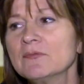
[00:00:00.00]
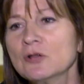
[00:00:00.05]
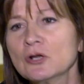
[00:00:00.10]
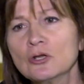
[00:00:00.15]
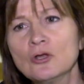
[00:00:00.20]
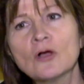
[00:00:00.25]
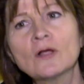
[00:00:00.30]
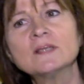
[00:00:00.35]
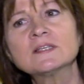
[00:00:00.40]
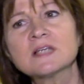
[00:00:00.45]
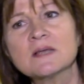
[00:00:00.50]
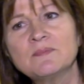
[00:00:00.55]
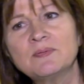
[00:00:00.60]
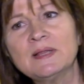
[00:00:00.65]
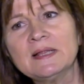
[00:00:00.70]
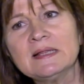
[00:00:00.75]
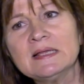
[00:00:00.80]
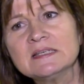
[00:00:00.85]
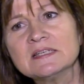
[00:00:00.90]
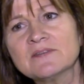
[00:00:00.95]
The look is
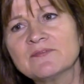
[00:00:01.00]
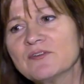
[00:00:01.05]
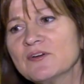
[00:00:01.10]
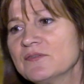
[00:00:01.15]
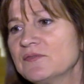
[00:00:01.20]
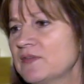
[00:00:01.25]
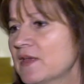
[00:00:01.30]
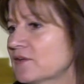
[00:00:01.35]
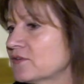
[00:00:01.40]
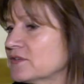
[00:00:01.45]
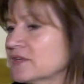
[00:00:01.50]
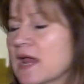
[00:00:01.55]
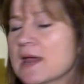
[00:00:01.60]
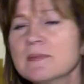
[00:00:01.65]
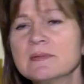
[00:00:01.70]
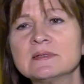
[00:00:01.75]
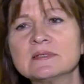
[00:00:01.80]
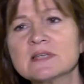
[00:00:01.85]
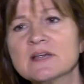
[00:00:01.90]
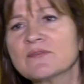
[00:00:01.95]
completely different, the
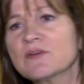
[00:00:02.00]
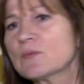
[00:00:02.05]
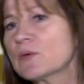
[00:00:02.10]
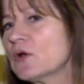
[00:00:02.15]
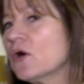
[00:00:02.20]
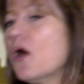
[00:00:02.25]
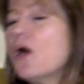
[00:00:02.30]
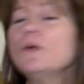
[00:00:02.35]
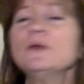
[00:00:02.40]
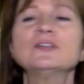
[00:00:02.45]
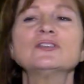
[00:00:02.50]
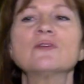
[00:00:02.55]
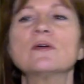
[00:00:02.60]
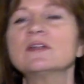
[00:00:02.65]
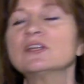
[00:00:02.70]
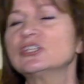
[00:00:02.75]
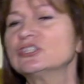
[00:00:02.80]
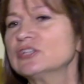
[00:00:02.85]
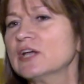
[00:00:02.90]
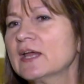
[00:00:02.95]
entertainment is different. We always try
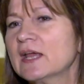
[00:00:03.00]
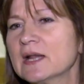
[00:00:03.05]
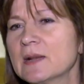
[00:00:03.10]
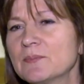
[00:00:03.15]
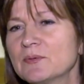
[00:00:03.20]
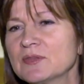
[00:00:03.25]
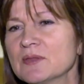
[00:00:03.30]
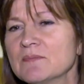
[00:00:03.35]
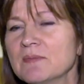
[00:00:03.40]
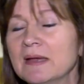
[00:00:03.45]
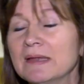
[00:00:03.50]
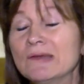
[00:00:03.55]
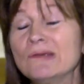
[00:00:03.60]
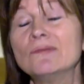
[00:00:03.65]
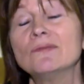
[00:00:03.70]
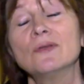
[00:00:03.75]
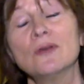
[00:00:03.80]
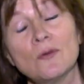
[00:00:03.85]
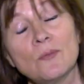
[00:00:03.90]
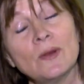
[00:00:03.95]
to shake it up with the menu,
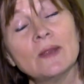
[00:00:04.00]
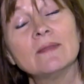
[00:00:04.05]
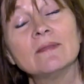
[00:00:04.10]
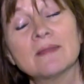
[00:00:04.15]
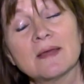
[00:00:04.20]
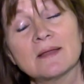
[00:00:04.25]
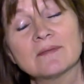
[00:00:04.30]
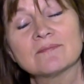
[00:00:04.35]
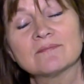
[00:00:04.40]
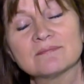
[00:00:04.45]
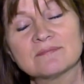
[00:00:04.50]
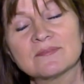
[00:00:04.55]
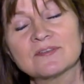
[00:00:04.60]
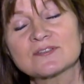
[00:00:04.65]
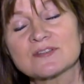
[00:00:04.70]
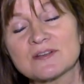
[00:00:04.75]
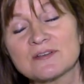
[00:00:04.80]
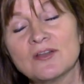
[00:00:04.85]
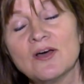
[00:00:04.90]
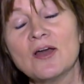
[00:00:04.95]
knowing that
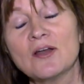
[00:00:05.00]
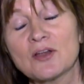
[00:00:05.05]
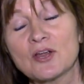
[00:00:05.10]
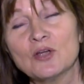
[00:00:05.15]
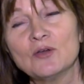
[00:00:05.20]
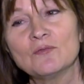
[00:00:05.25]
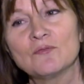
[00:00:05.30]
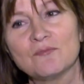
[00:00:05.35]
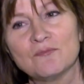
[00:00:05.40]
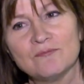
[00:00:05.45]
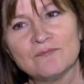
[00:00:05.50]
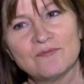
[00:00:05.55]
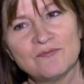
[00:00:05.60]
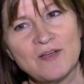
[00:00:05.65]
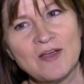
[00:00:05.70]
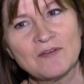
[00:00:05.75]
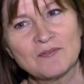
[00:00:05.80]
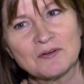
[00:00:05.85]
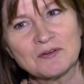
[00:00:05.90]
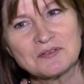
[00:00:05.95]
there's a lot of good
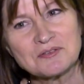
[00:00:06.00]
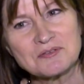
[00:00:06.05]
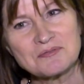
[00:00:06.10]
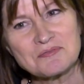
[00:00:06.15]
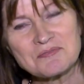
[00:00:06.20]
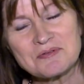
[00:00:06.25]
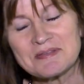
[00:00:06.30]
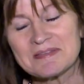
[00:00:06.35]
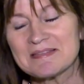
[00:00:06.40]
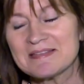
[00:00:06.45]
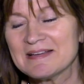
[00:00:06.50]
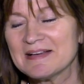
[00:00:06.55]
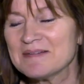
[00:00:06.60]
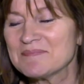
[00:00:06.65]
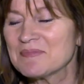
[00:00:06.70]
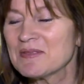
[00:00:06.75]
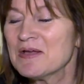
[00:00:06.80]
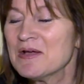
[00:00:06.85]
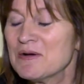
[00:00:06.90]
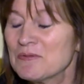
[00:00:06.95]
favorites with
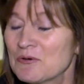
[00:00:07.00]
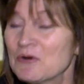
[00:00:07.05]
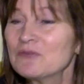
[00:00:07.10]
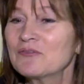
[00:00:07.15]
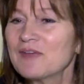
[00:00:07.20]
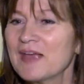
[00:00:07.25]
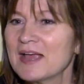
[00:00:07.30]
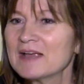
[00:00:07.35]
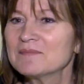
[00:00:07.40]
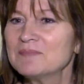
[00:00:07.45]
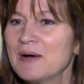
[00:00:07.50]
Wolfgang